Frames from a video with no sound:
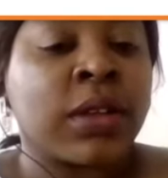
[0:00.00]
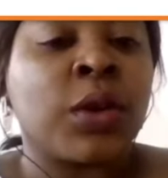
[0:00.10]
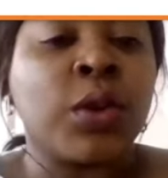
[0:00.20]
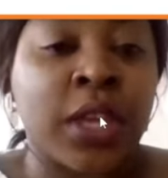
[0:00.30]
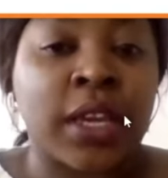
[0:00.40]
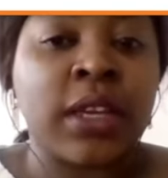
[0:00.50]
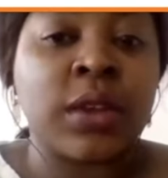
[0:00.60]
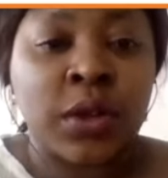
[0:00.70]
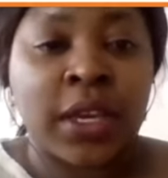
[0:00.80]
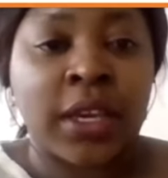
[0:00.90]
Okay,
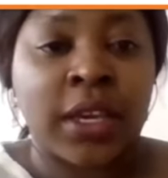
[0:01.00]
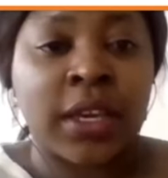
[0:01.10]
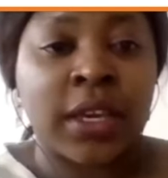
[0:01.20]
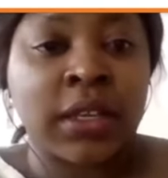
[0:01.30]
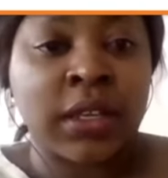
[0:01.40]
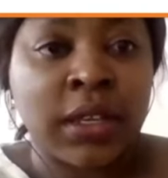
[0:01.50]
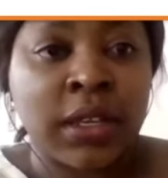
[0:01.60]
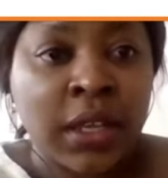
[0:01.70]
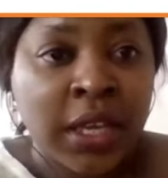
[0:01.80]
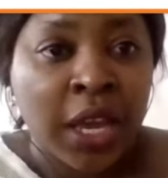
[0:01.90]
okay.
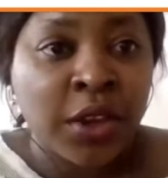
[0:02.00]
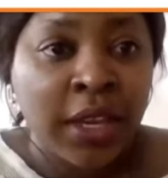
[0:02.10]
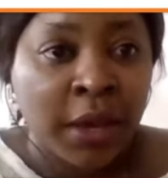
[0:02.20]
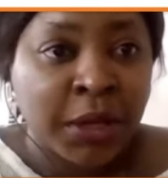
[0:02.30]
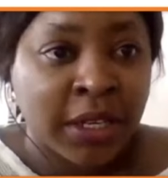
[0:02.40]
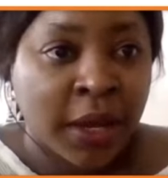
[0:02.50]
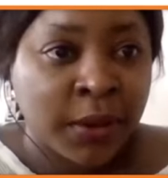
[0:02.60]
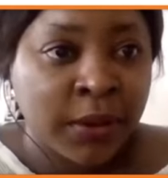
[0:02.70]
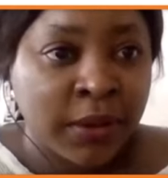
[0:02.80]
Can you hear me now?